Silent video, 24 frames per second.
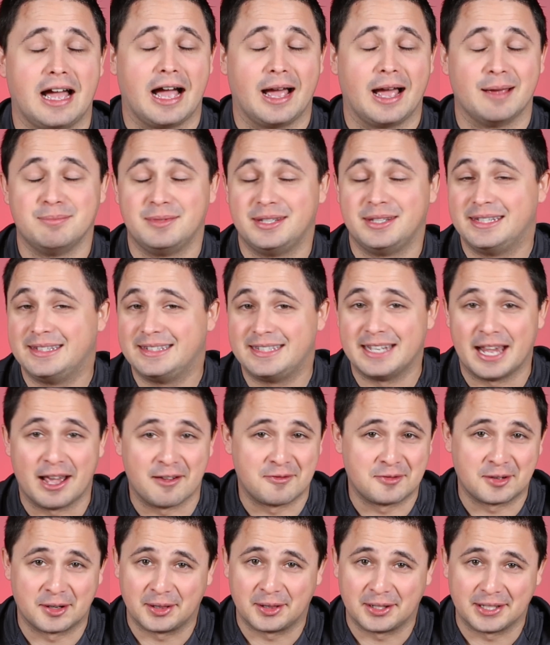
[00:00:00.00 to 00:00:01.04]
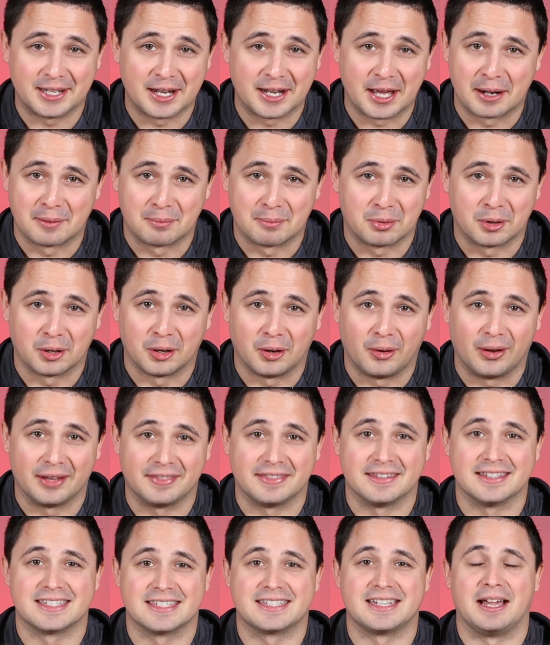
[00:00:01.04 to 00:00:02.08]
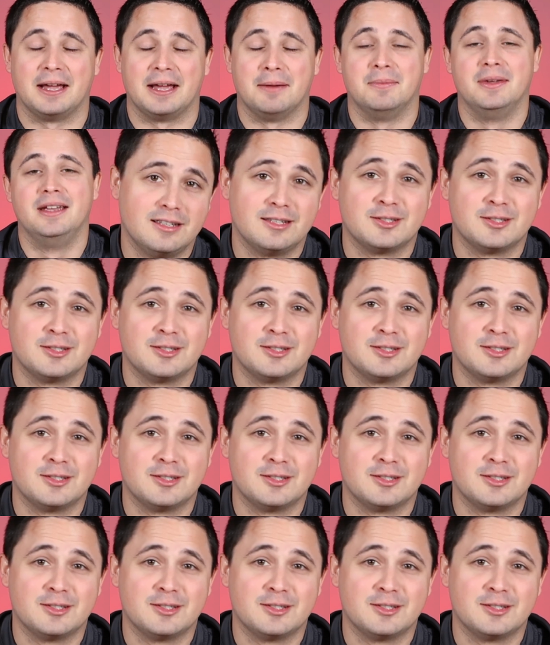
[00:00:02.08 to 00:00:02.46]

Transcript: I'm definitely not a pro at this time.